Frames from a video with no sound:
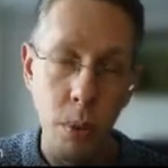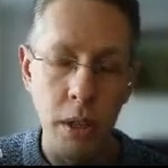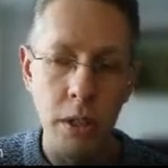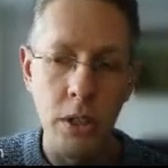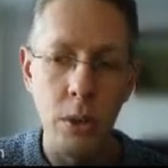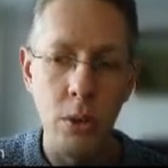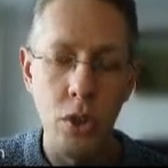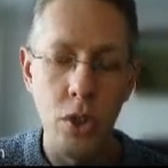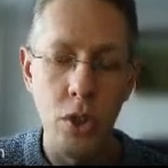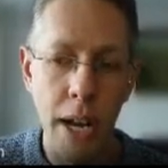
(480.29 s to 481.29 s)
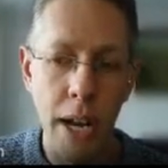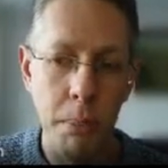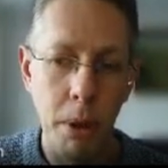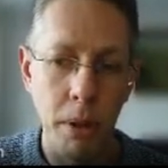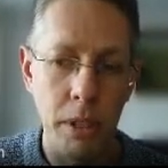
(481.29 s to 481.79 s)
to drag a
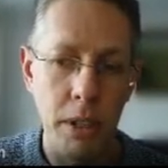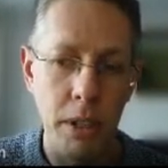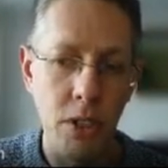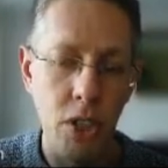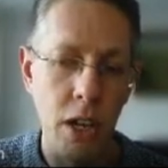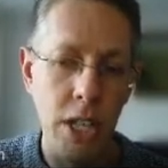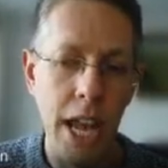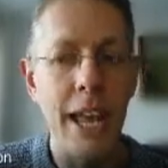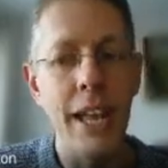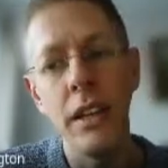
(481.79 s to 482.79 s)
positive charge in